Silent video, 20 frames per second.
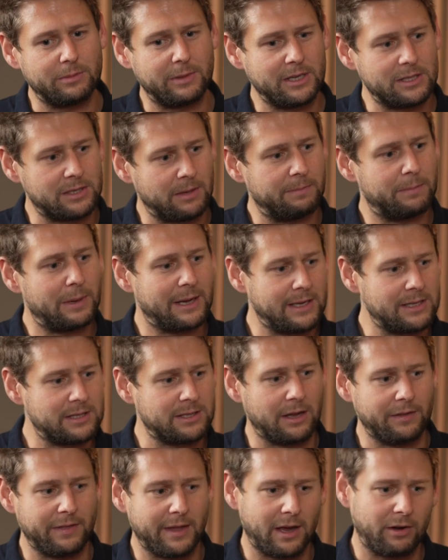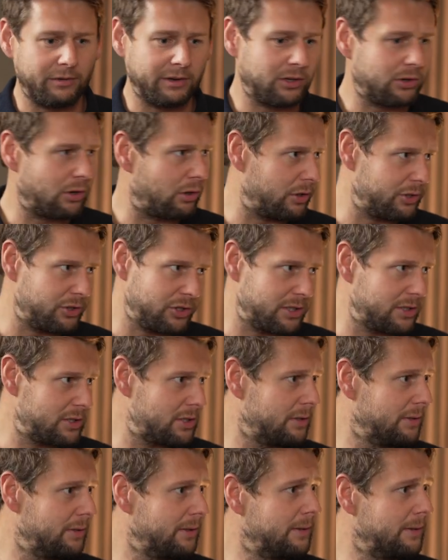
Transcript: to be some piece done there in colleges.